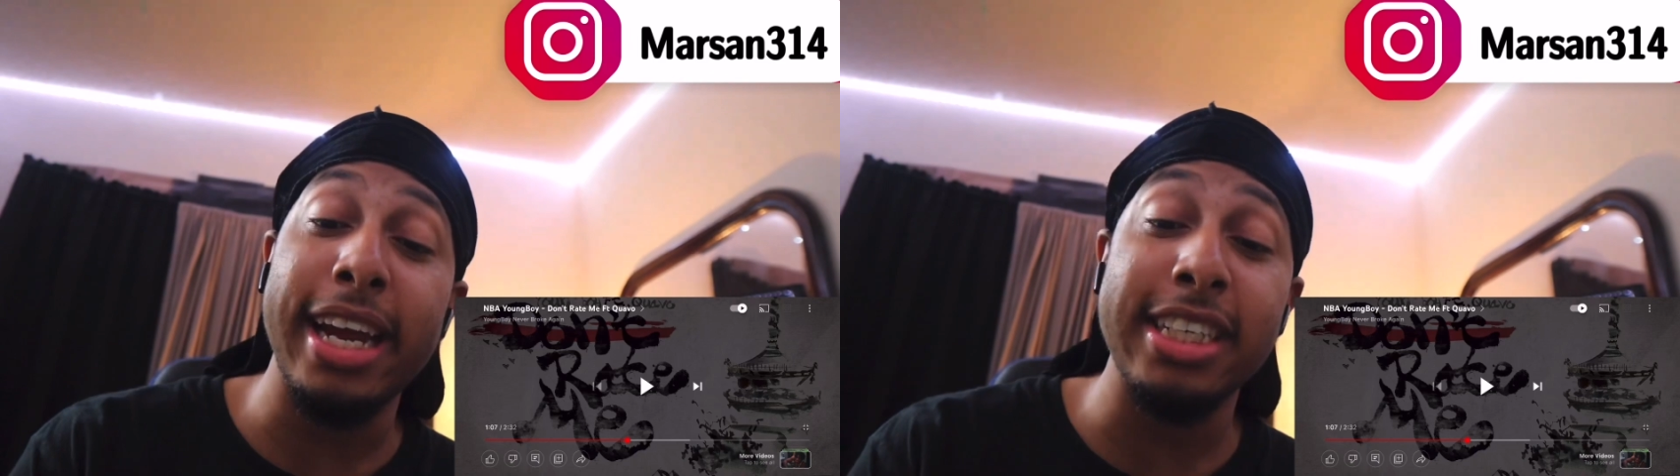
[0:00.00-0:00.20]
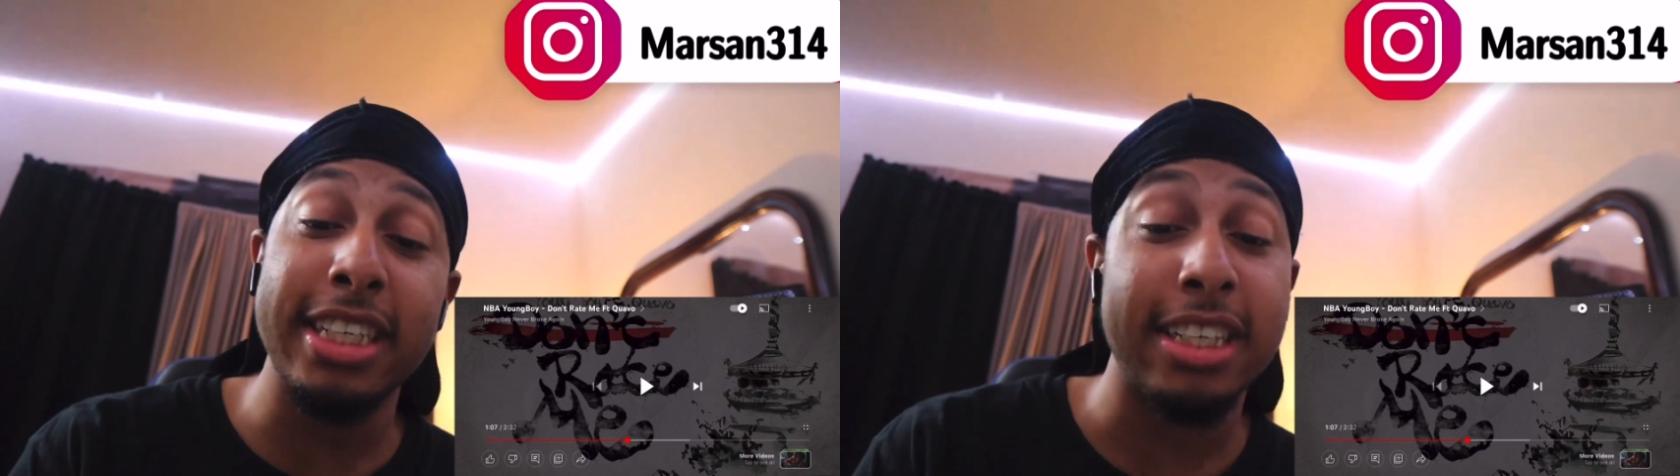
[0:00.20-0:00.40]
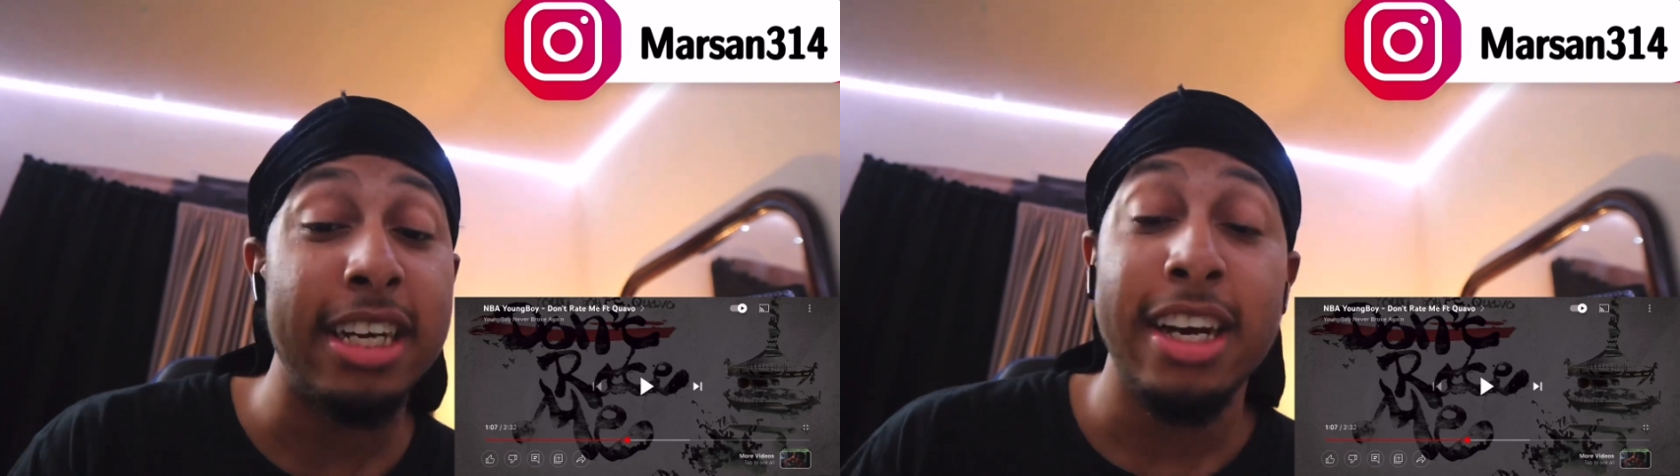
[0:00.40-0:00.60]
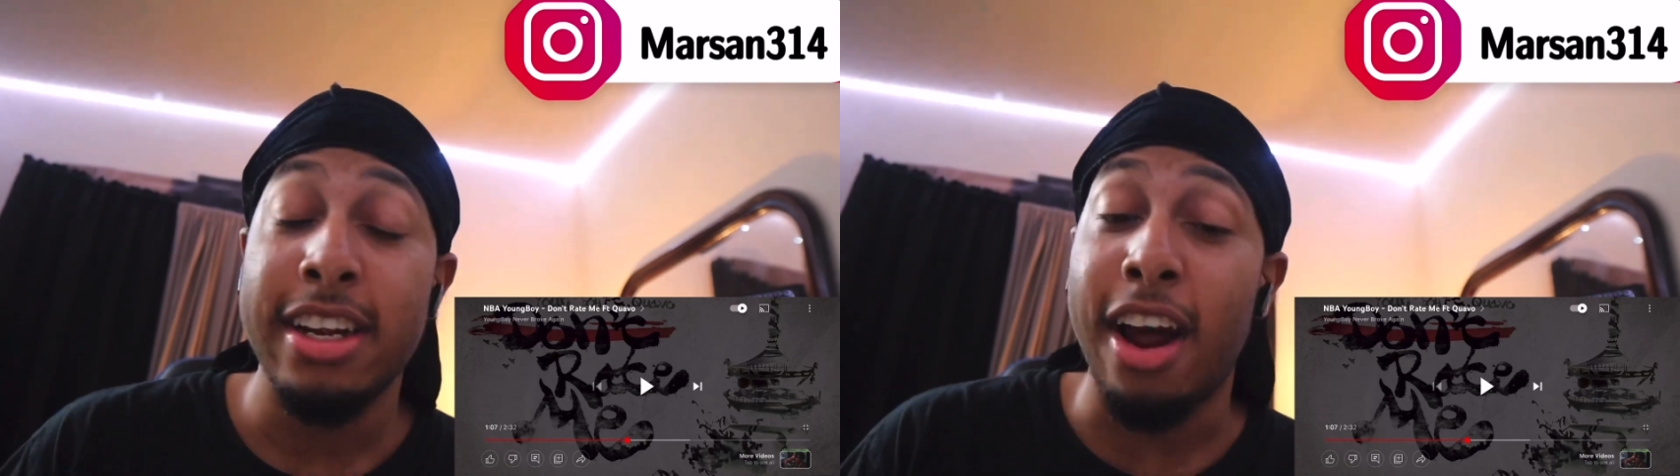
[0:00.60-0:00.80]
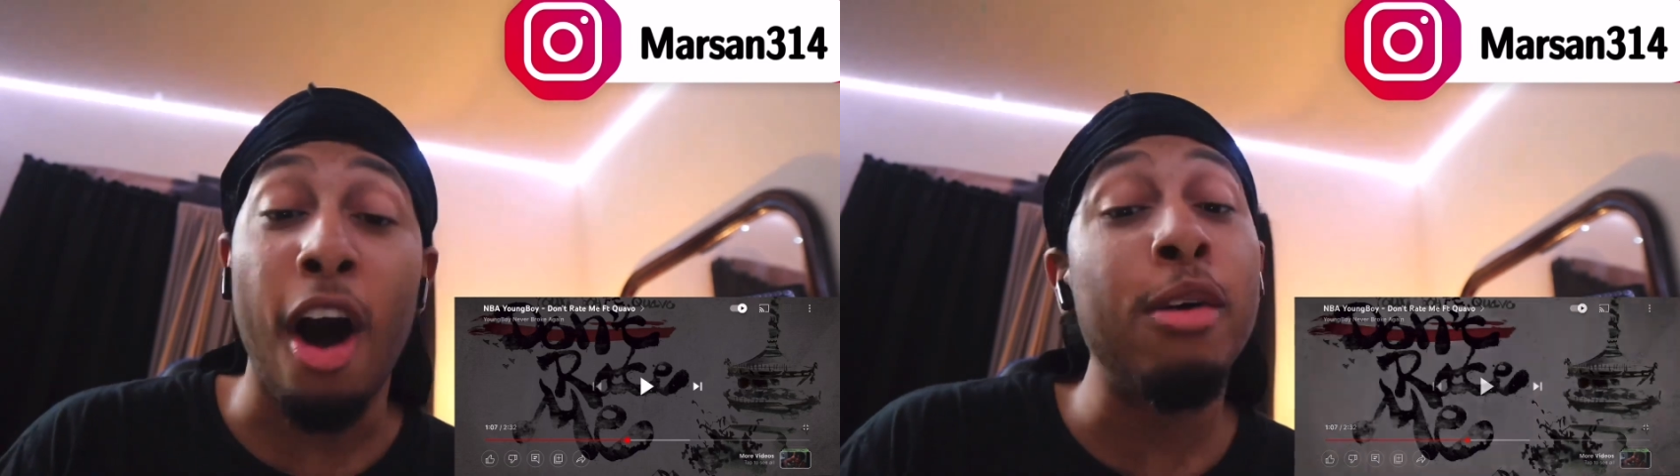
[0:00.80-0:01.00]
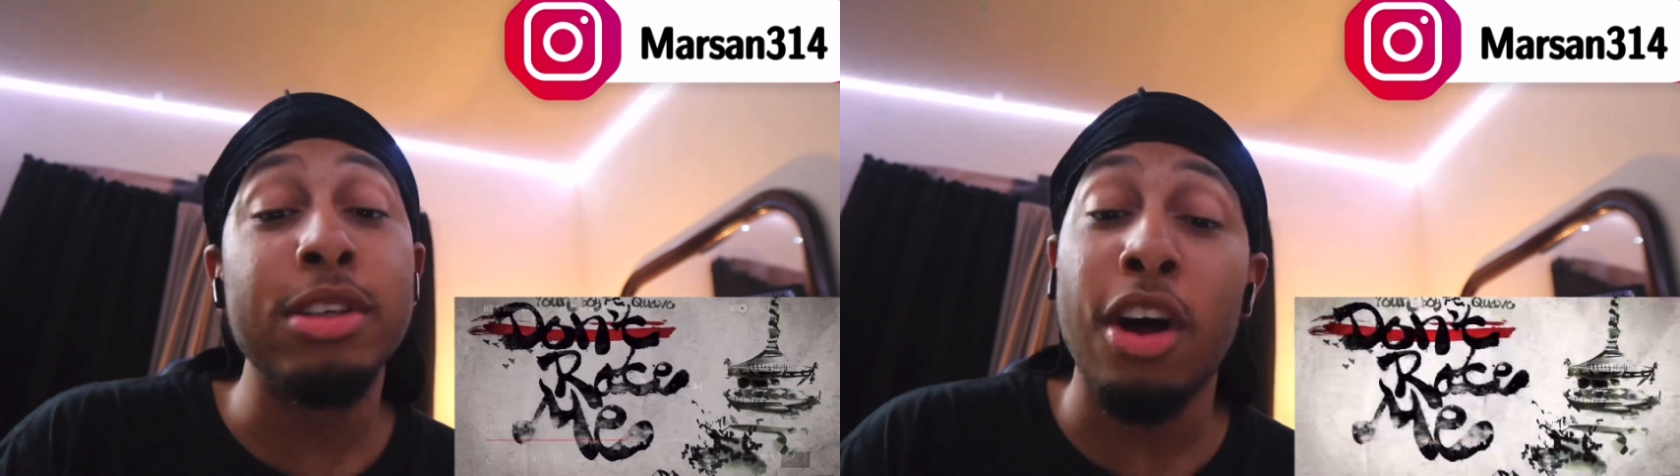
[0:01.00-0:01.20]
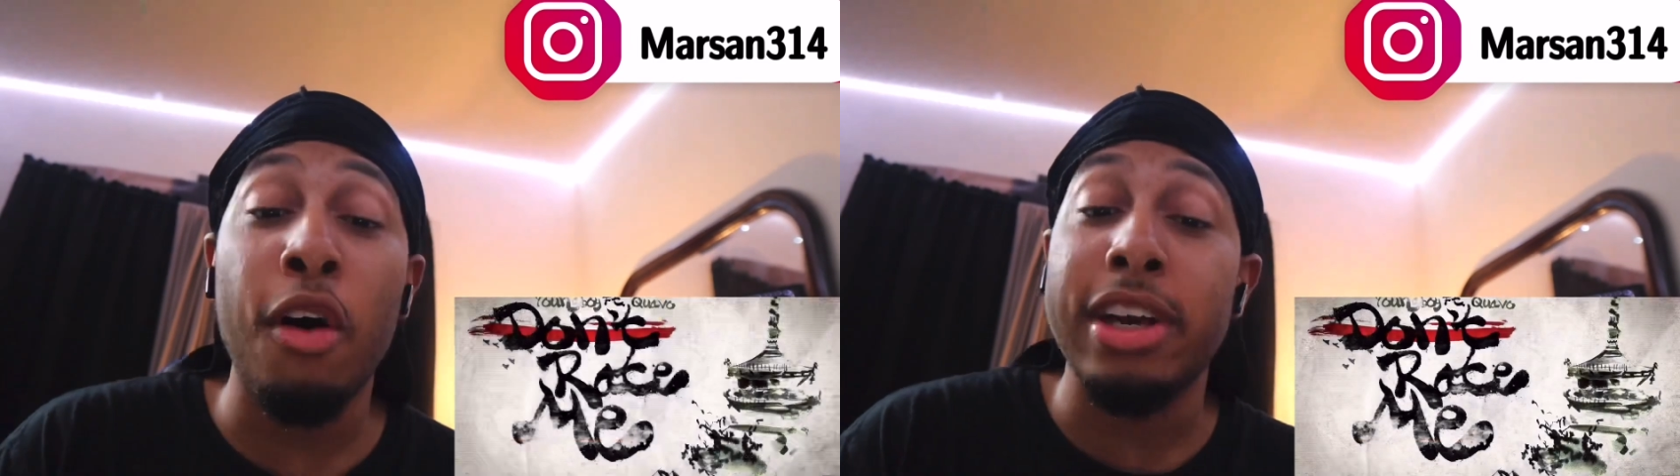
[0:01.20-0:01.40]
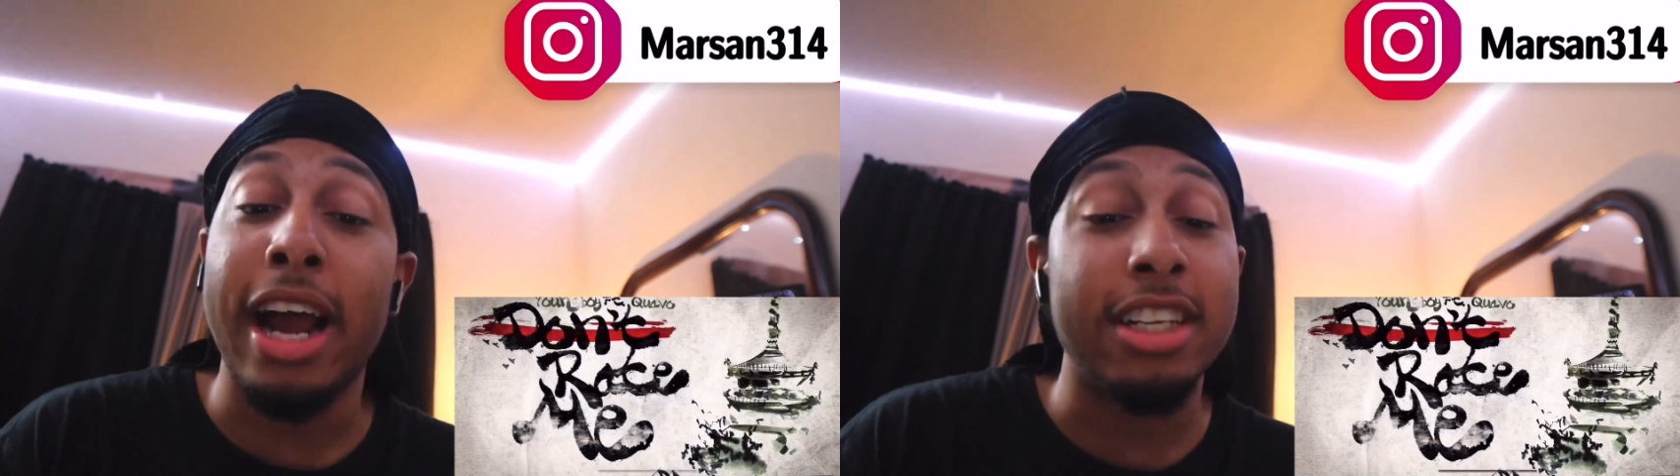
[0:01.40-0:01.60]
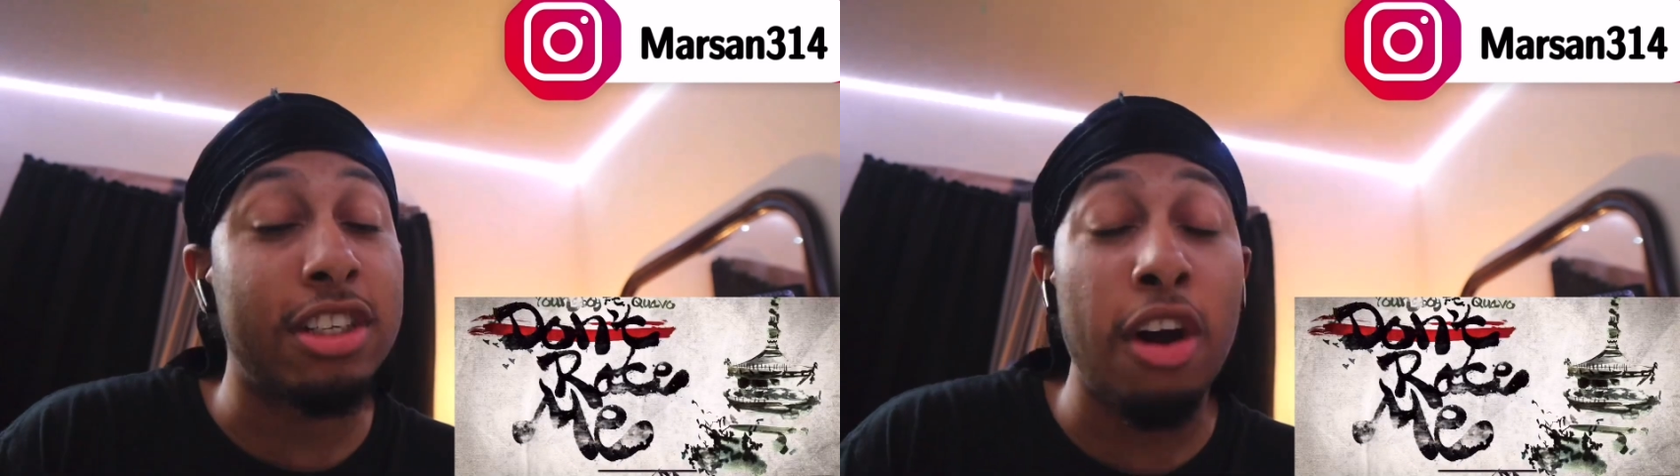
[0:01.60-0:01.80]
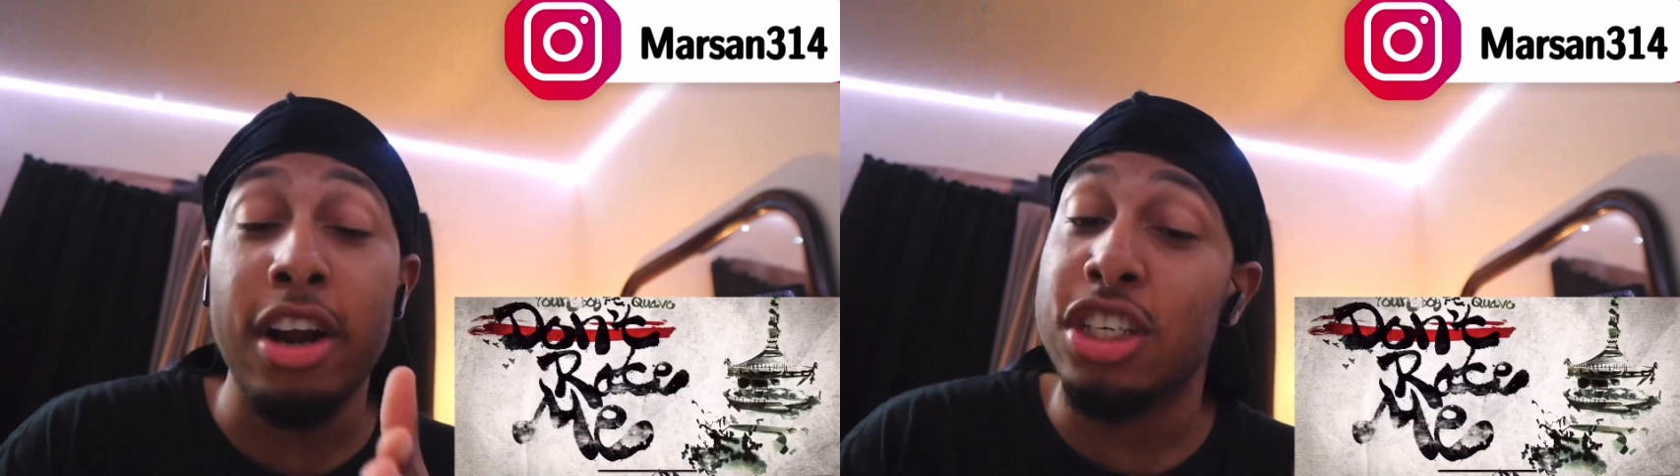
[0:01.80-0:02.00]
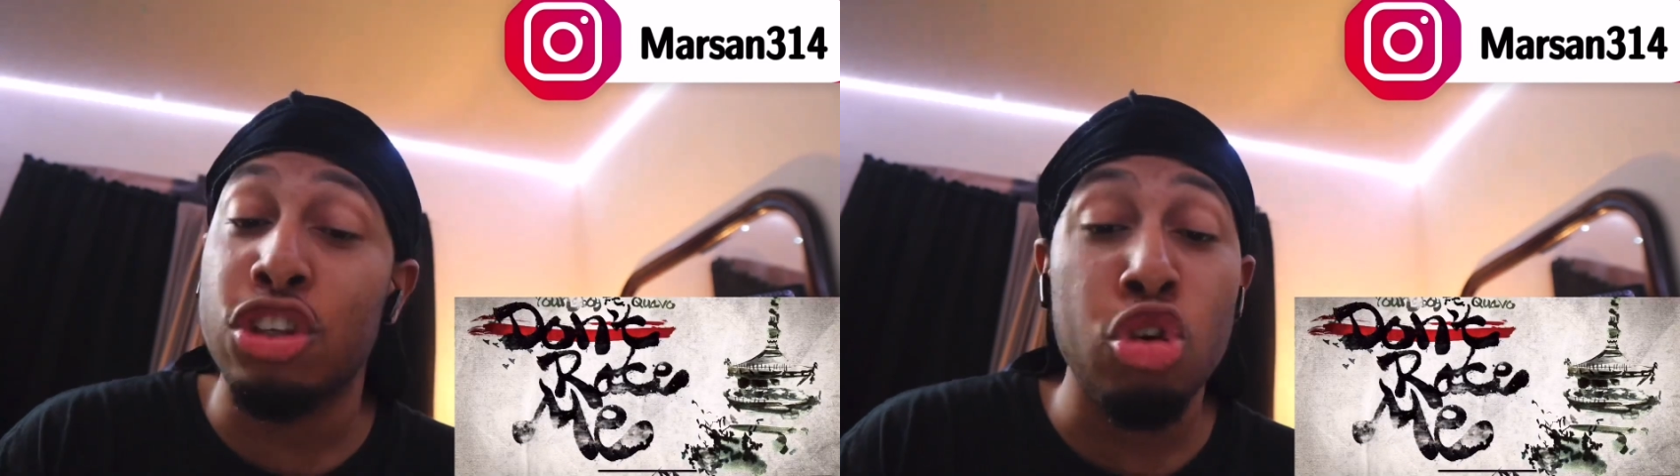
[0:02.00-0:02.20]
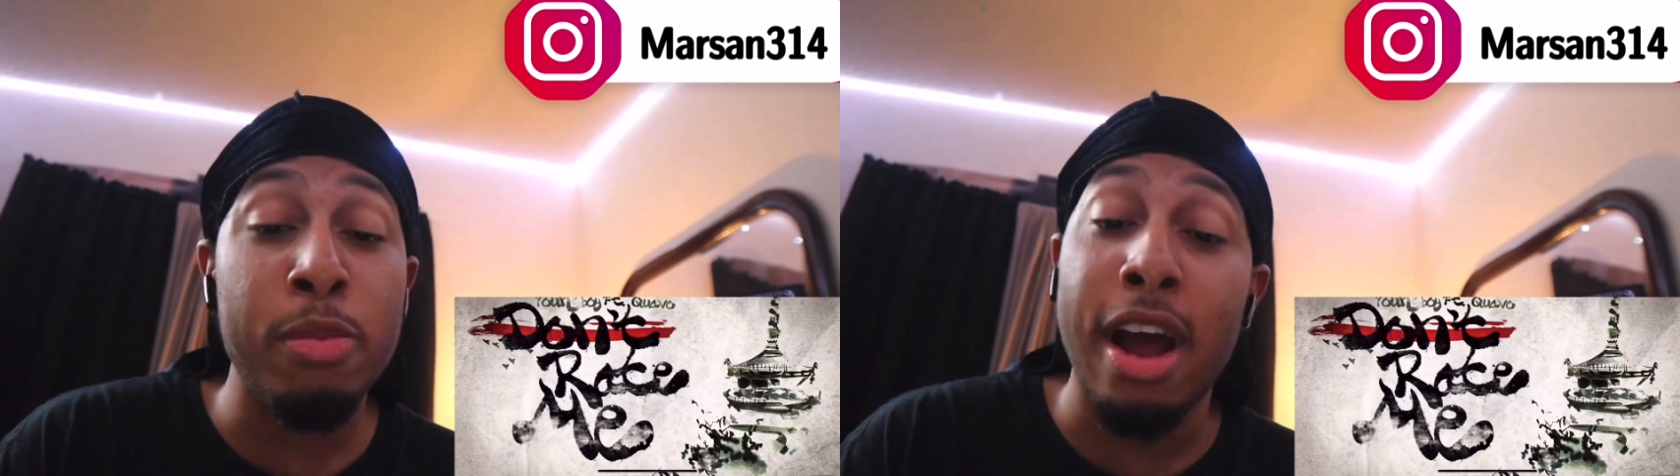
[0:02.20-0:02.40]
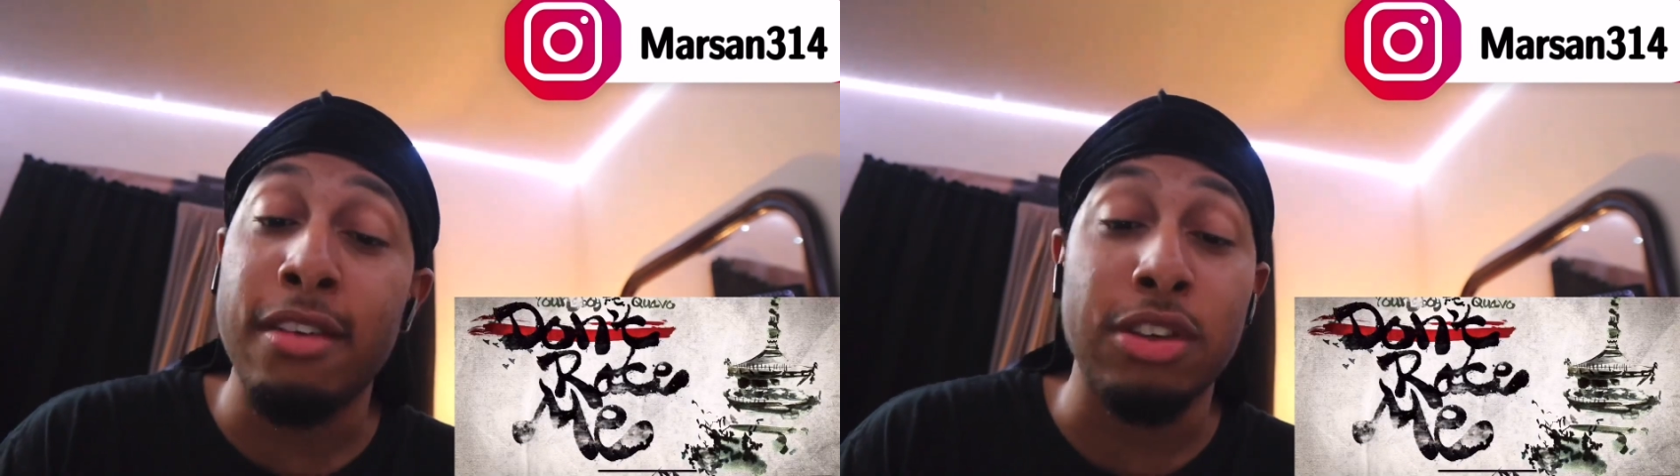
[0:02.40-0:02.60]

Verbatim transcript: It just the whole song, like the start, just threw me off.